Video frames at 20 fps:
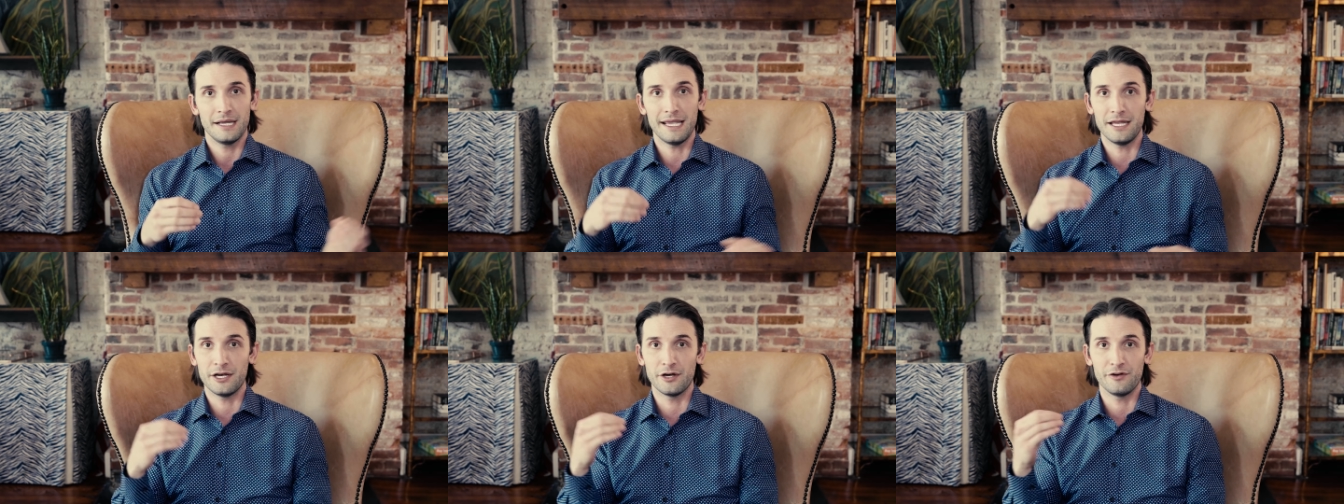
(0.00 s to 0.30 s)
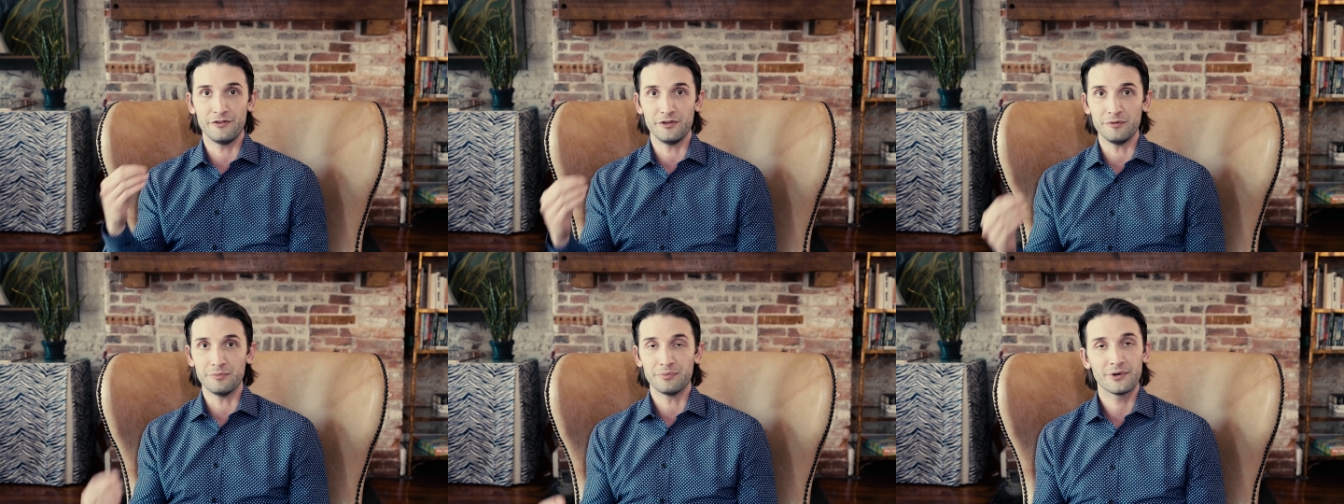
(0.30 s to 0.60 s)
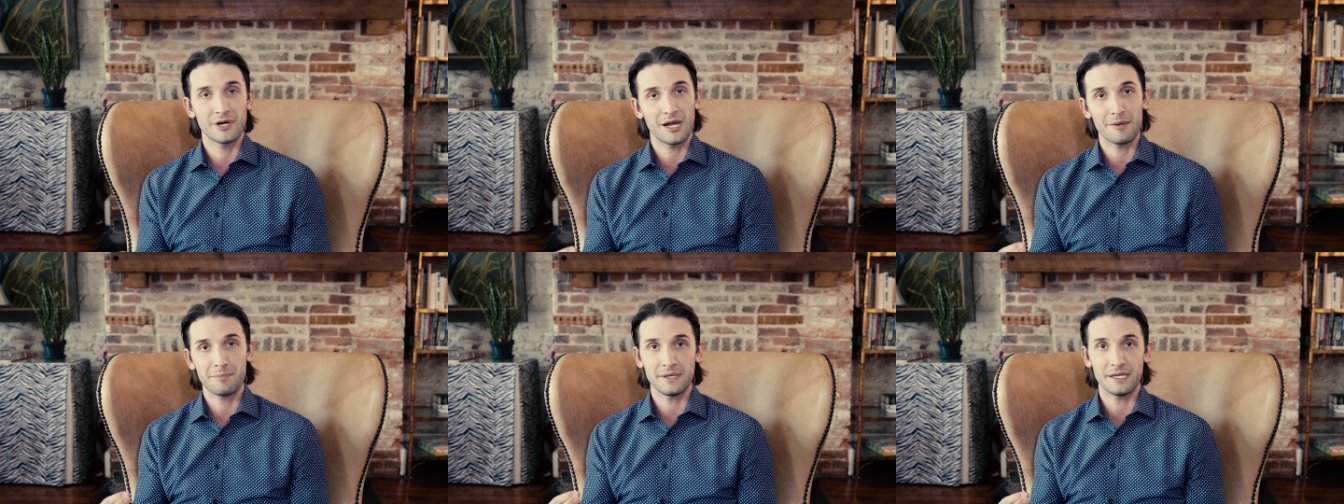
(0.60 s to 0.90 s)
interview
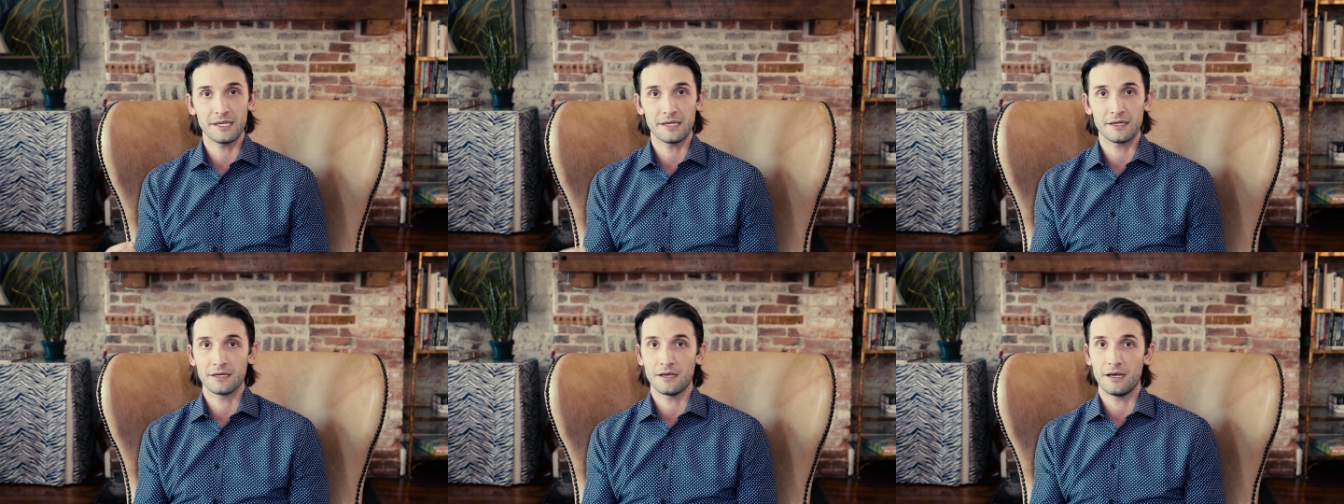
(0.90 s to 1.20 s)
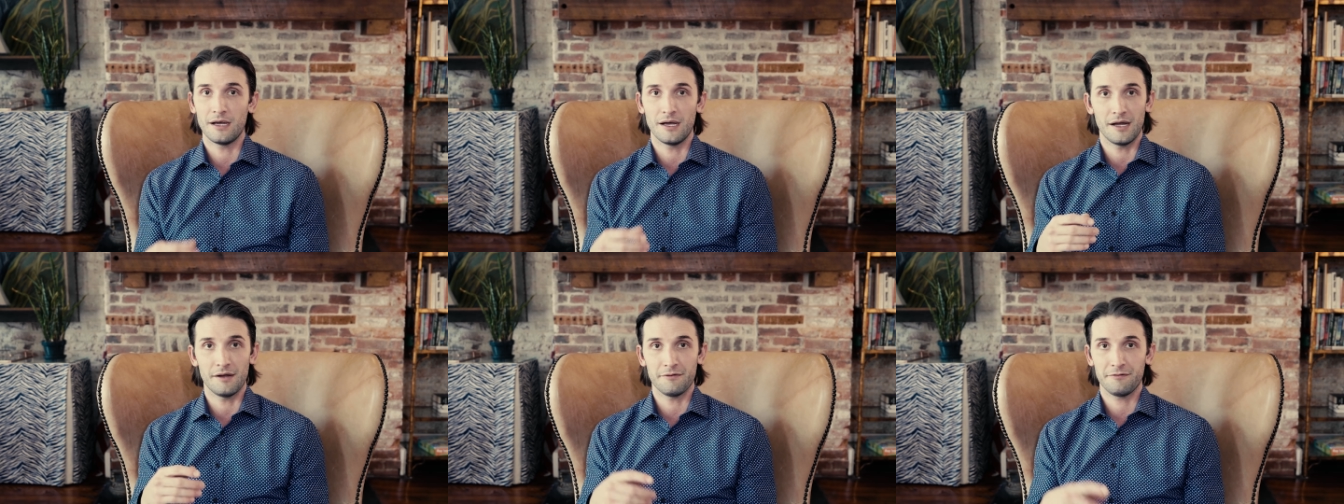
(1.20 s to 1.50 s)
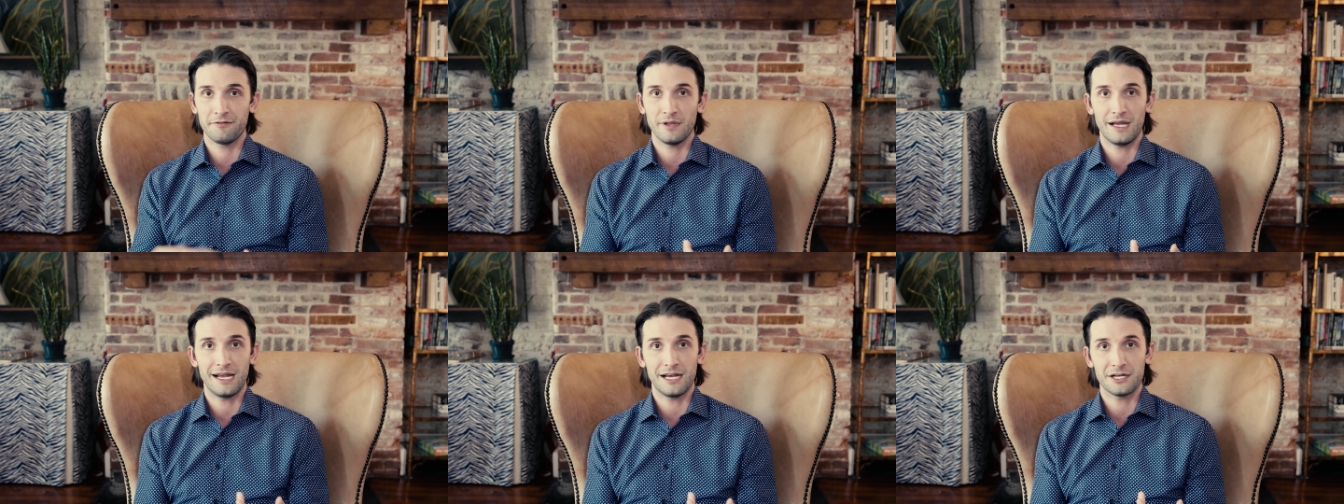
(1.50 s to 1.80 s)
prepping, uh,
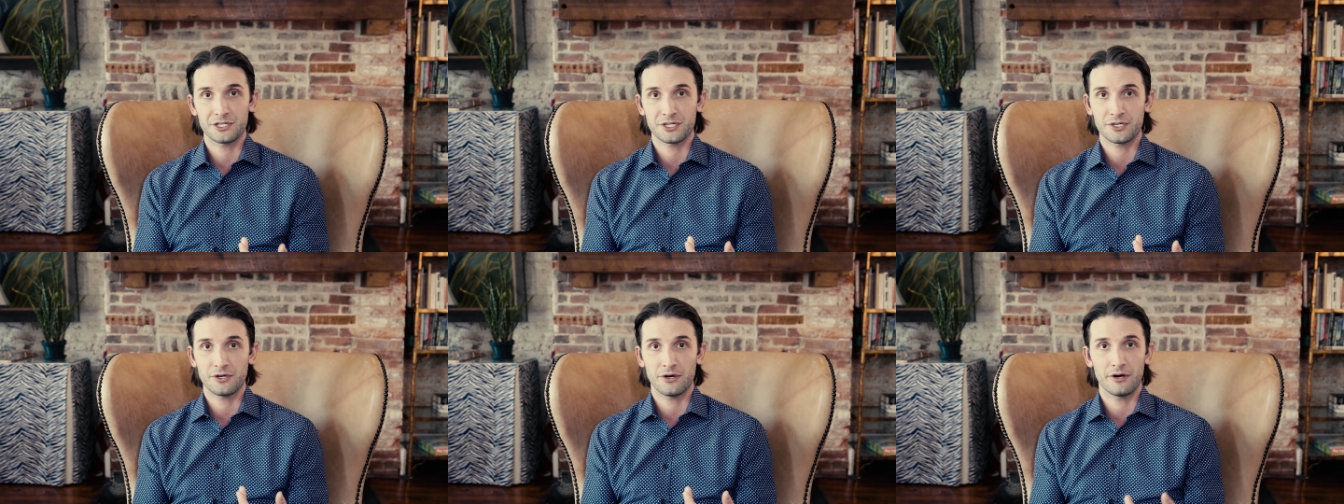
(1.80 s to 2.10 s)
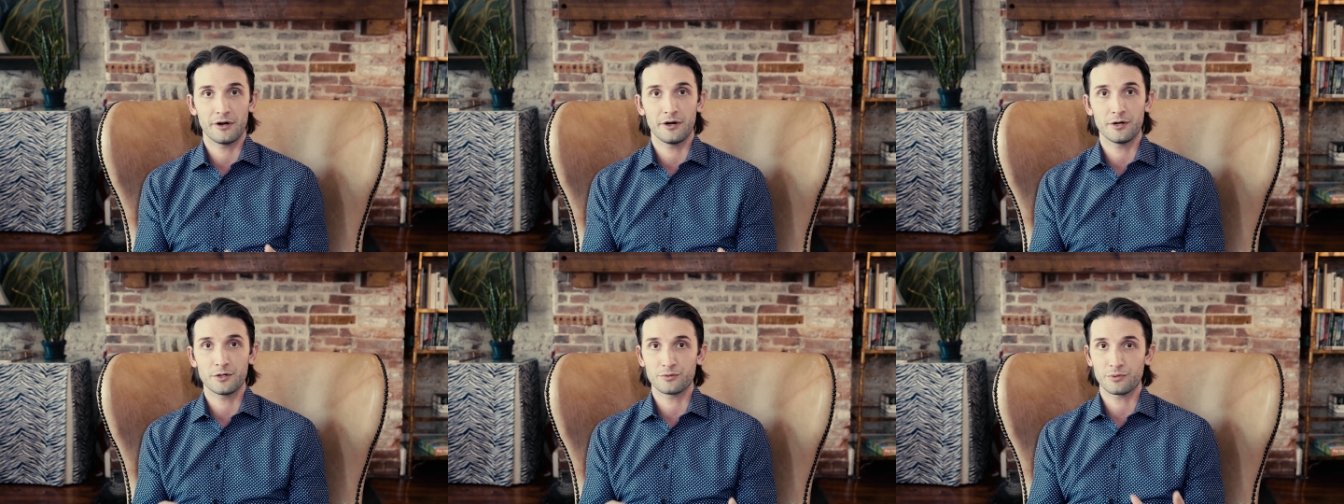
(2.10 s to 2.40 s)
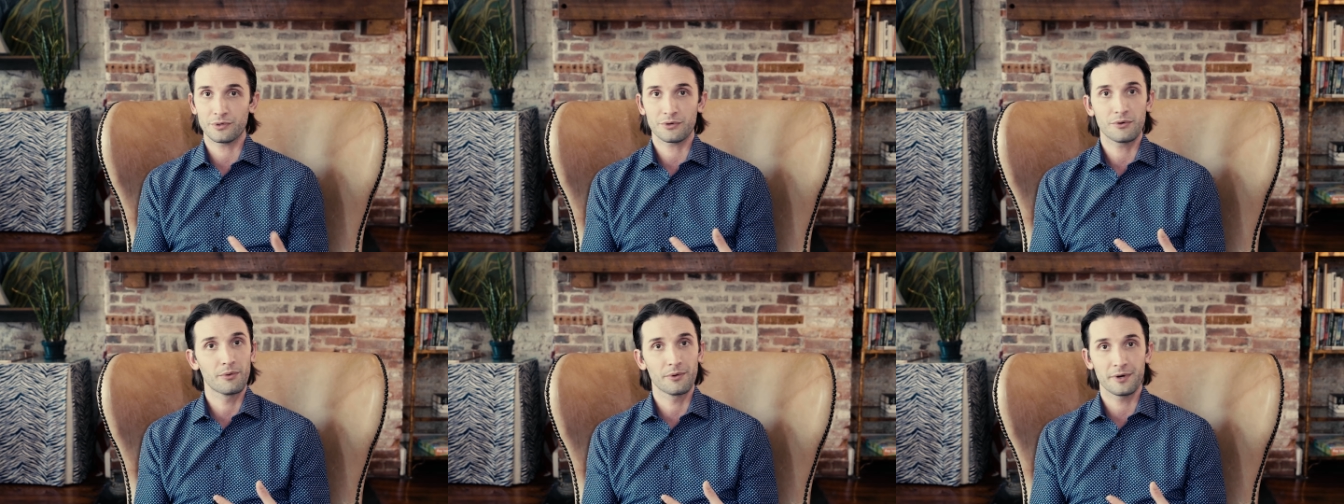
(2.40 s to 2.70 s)

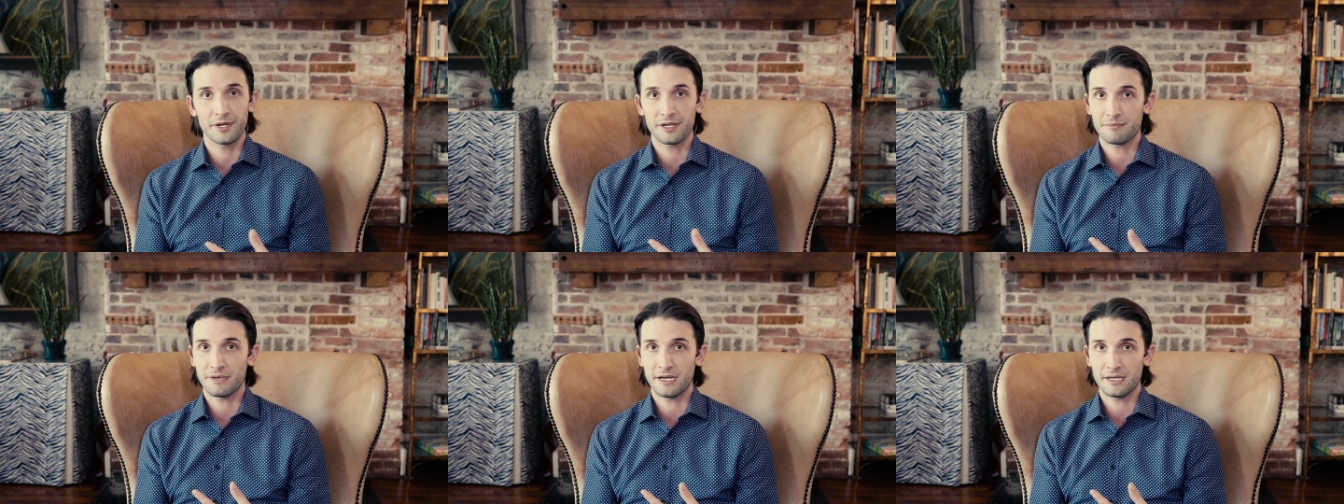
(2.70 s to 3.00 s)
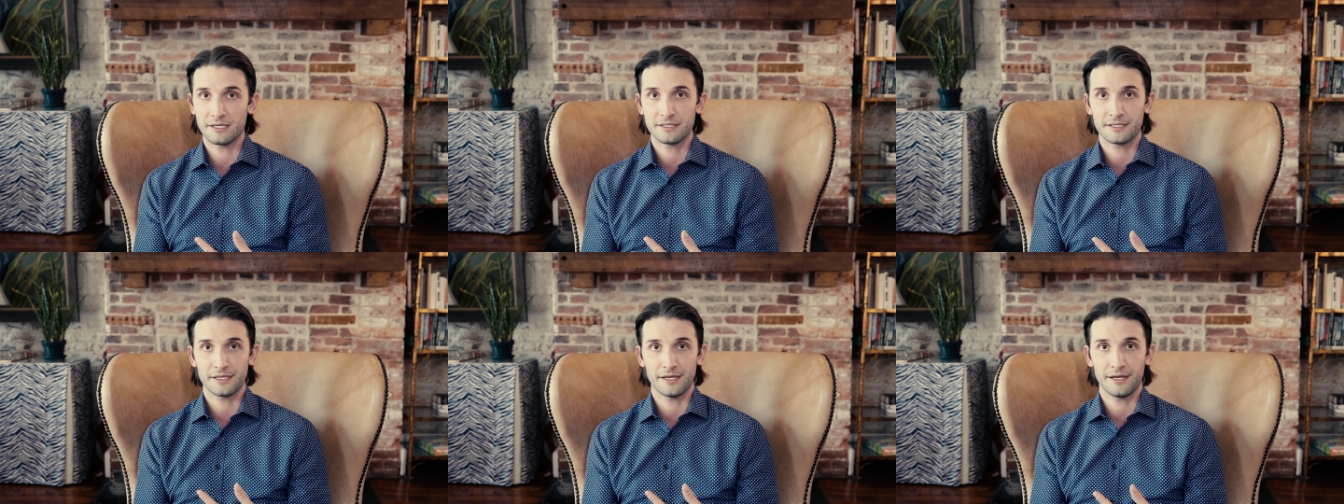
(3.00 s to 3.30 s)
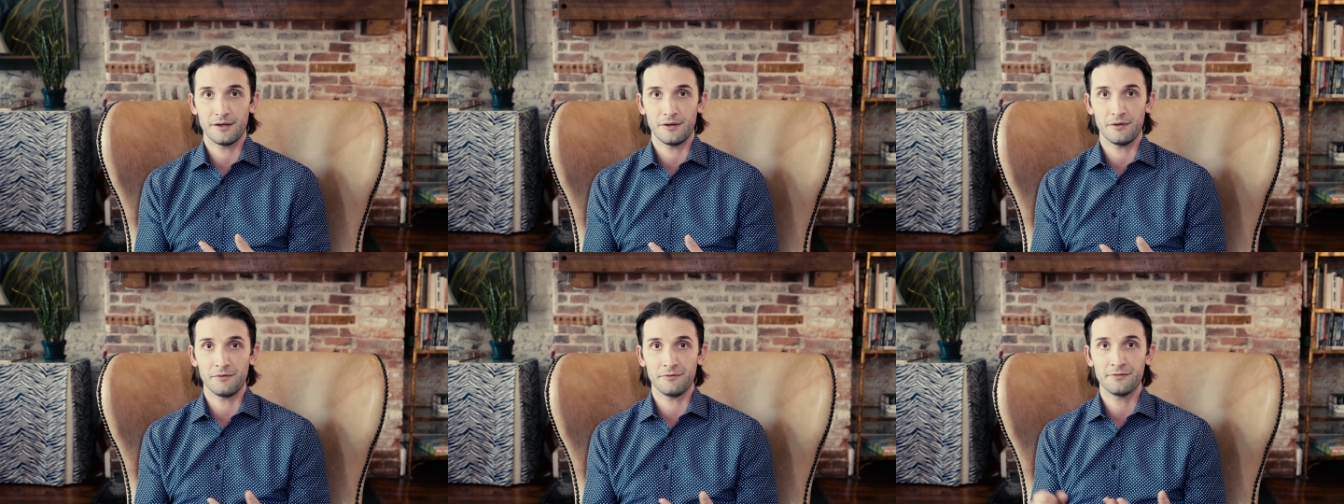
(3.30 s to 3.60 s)
flashcards, recording
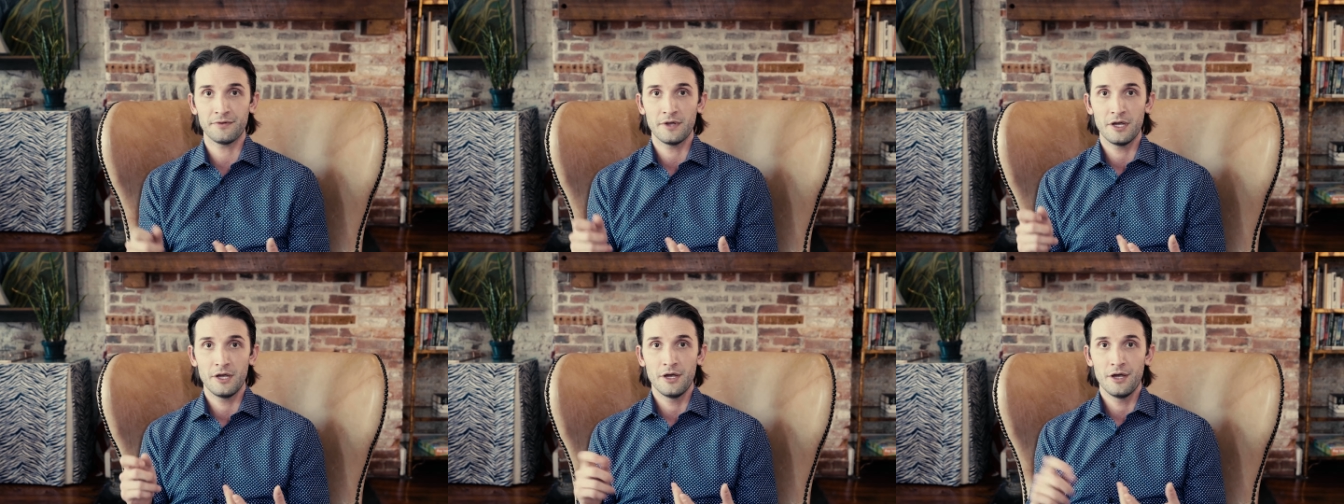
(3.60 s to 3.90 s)
myself,